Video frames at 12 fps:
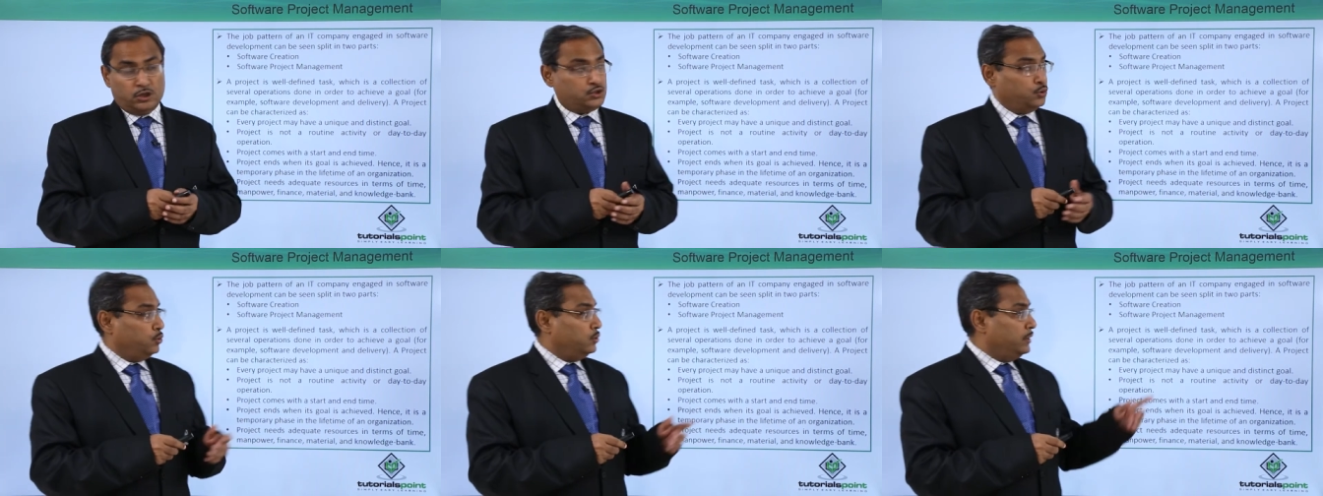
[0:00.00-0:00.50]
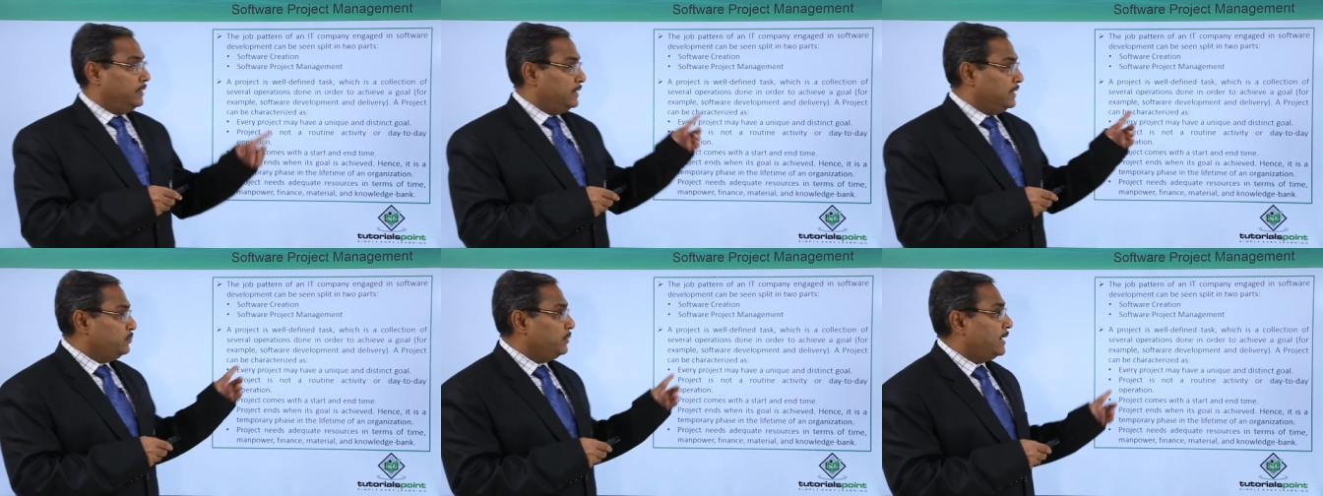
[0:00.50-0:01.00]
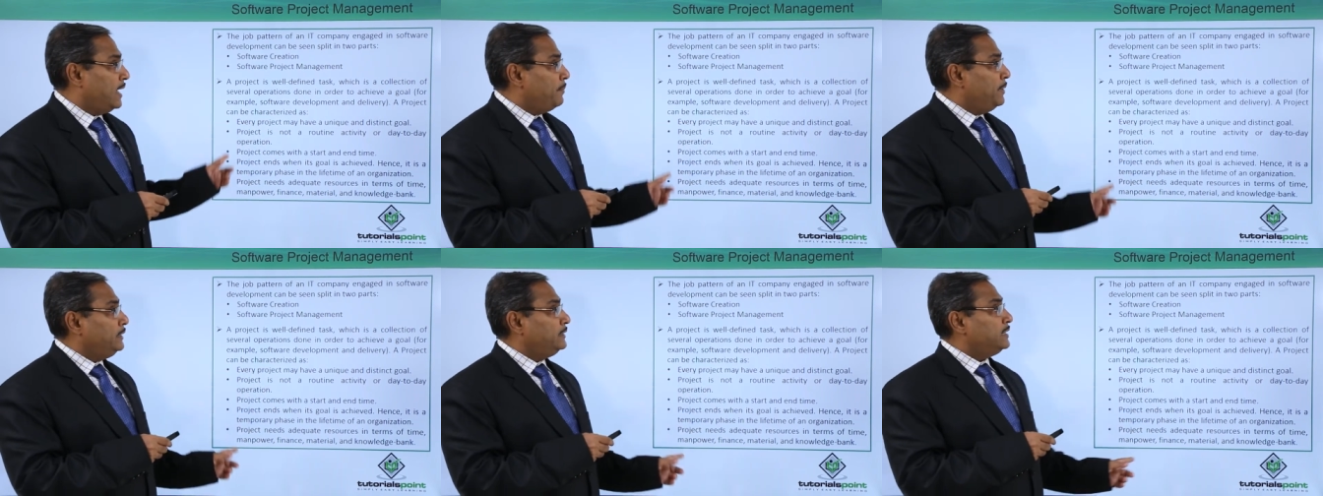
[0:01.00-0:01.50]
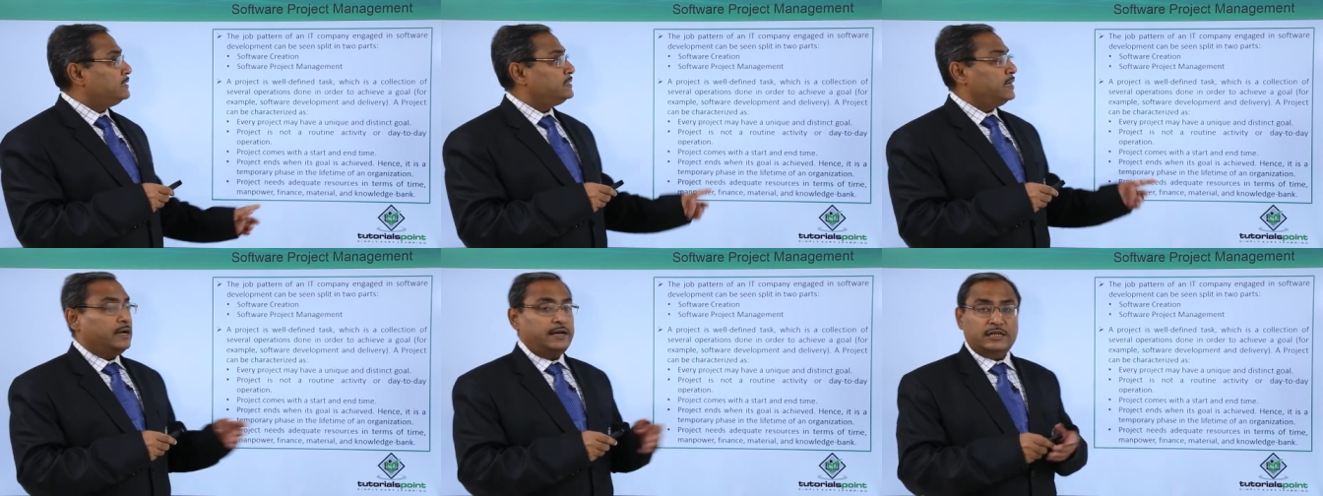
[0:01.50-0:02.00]
So, here we are having
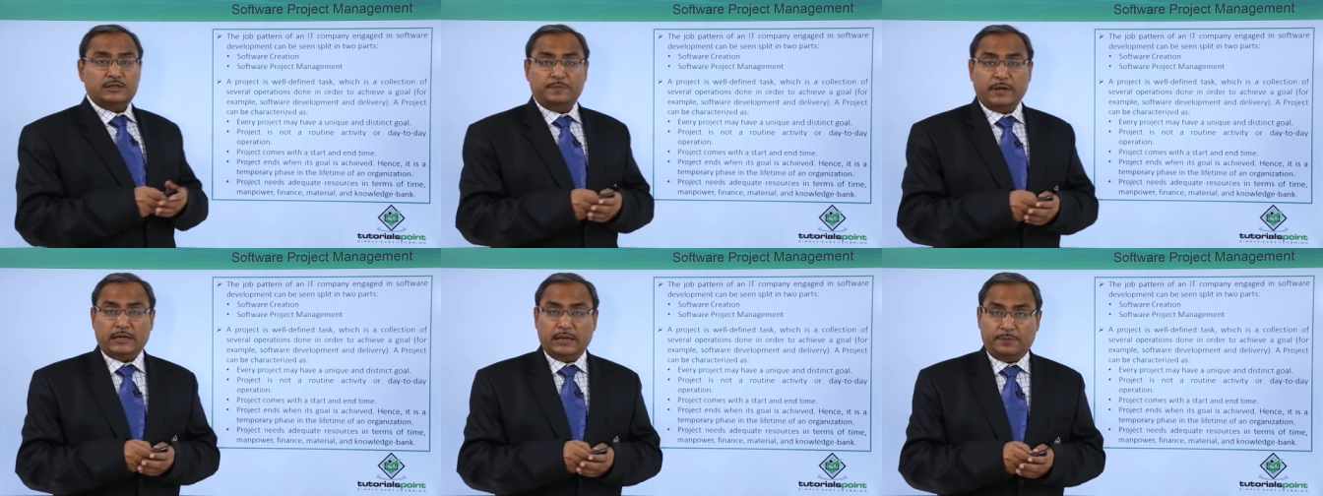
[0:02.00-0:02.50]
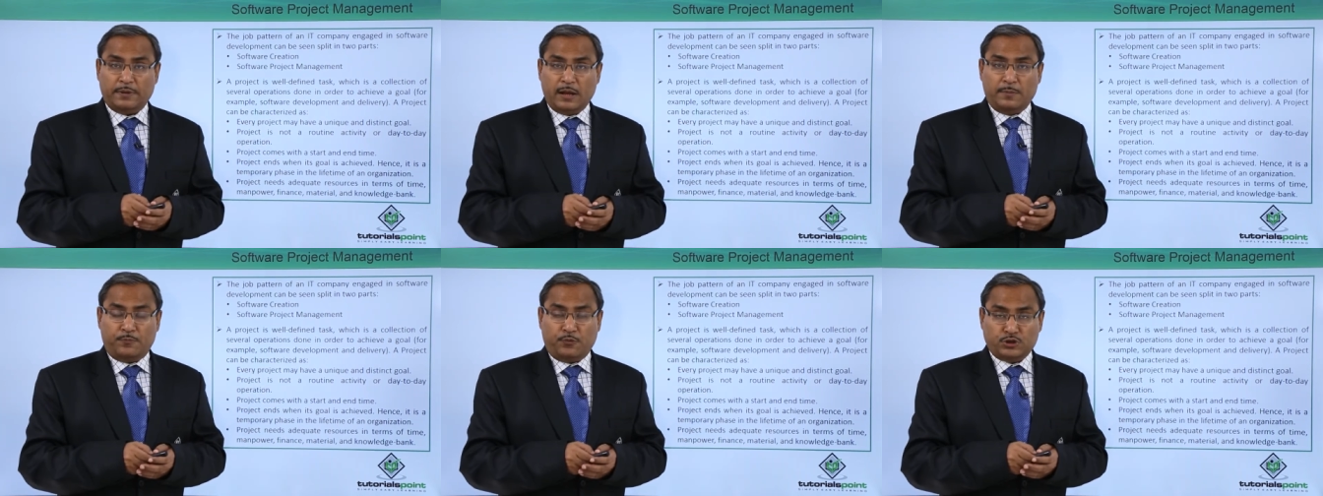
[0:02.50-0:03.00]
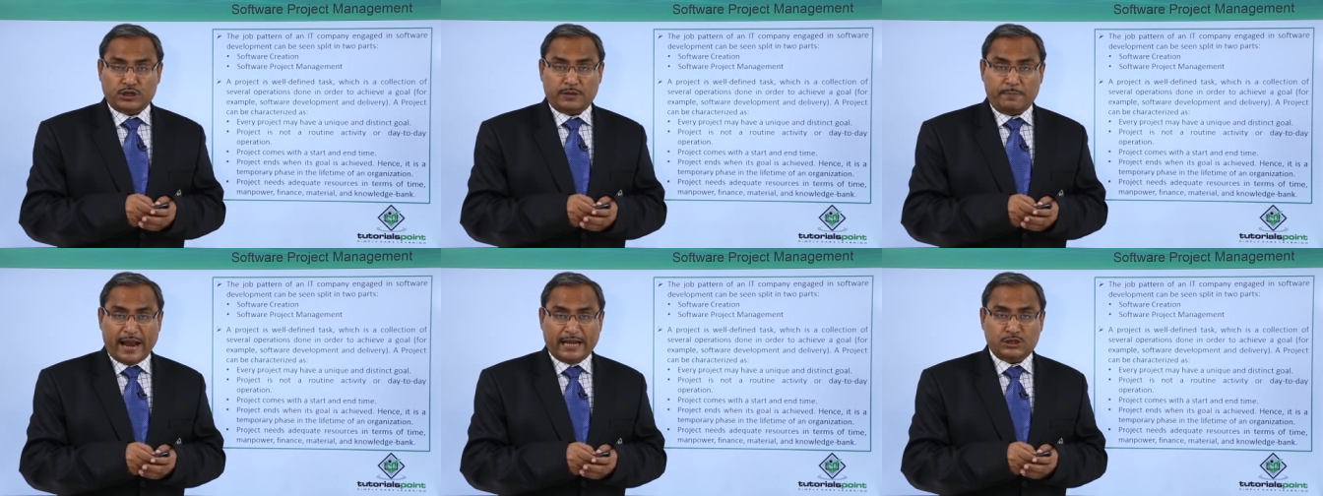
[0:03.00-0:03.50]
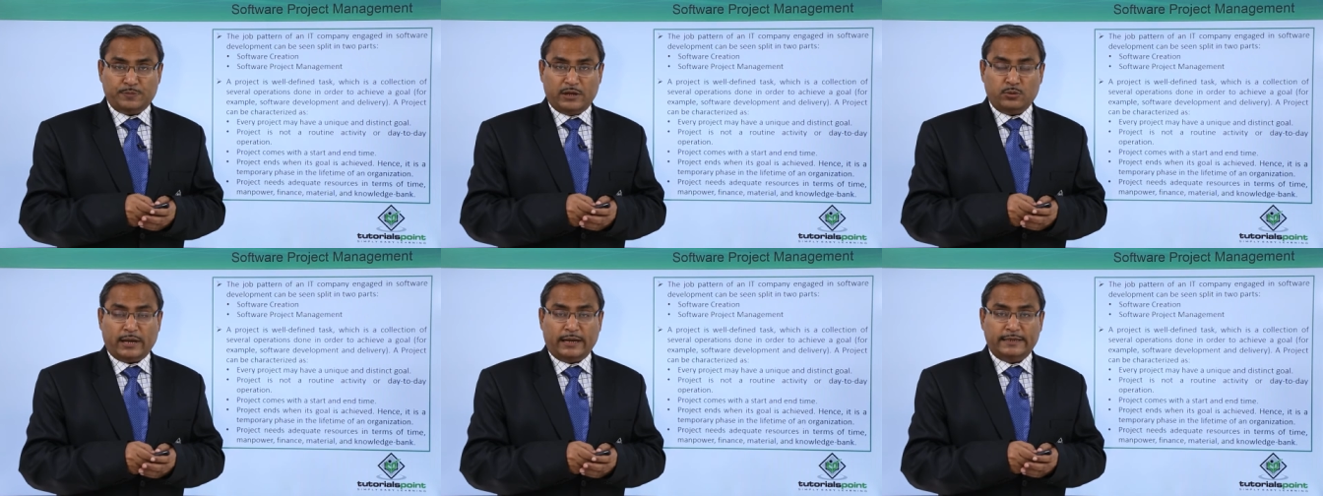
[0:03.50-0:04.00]
this respective project
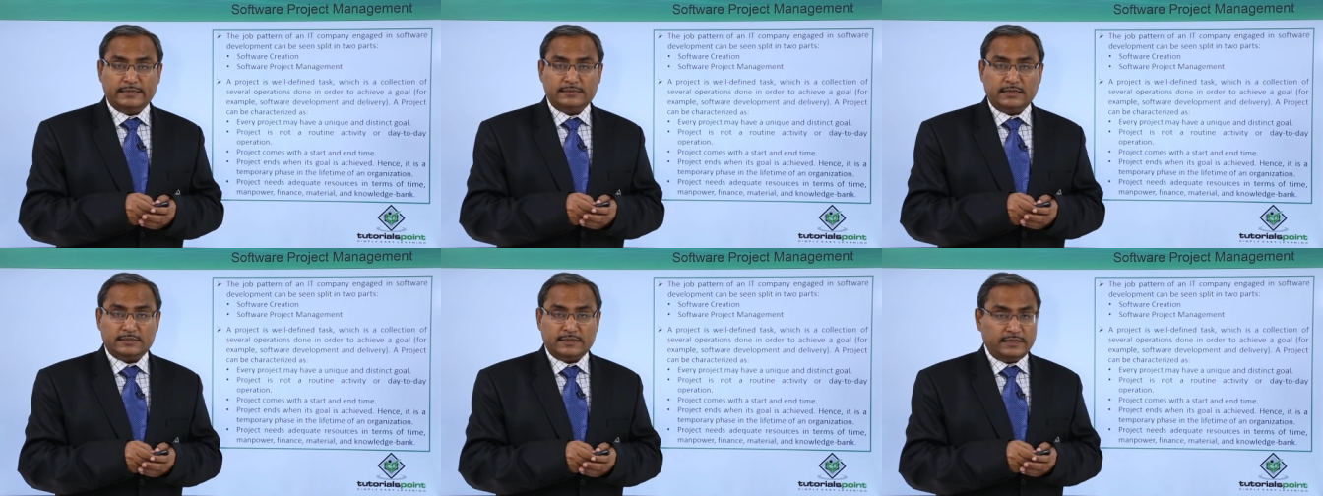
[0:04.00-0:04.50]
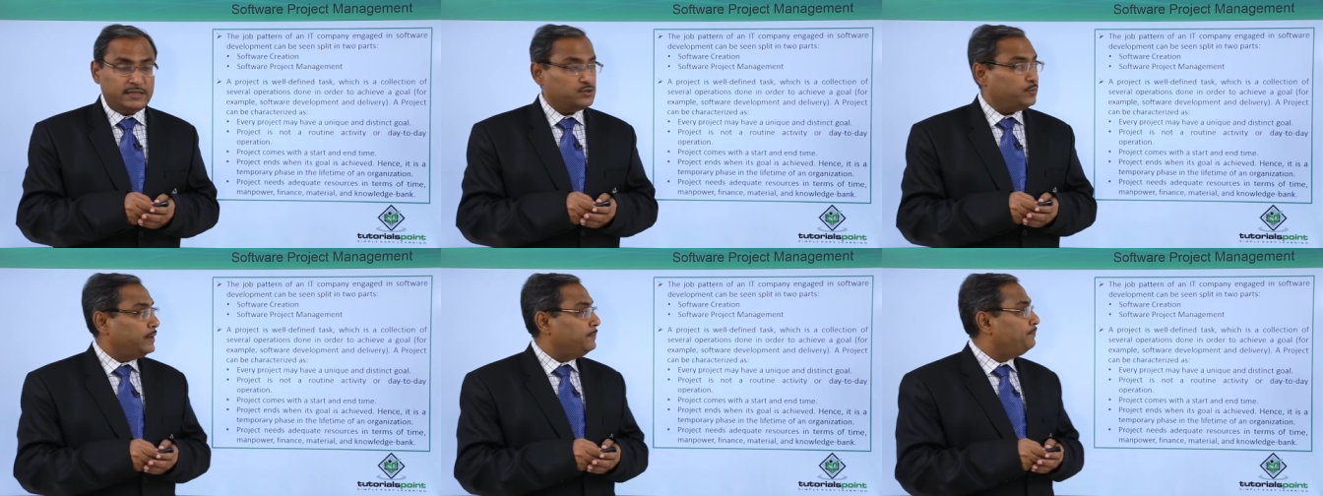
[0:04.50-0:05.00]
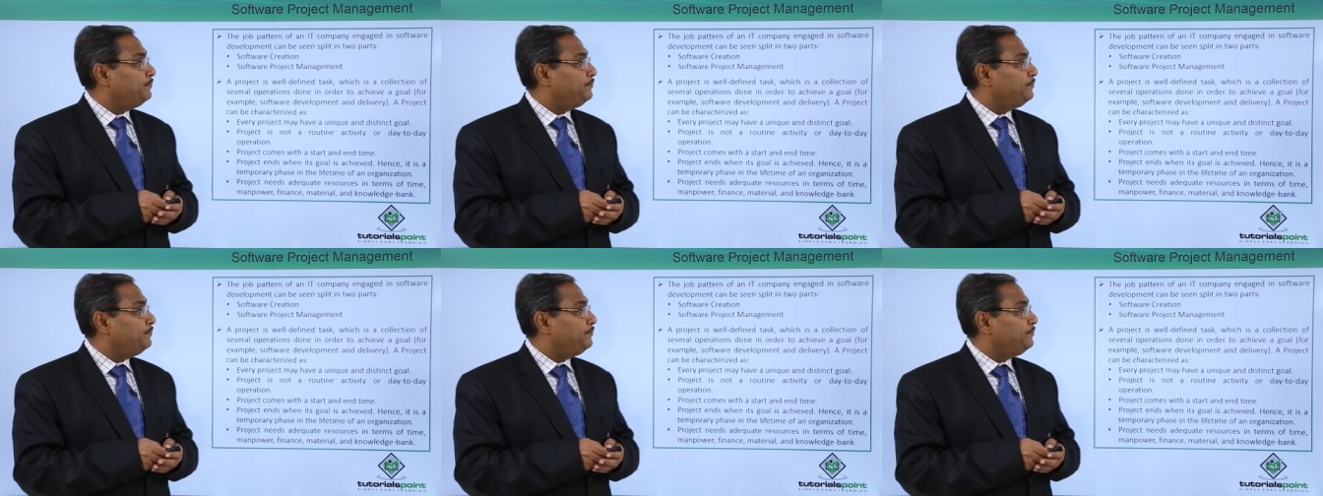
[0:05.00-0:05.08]
management you can discuss in this way.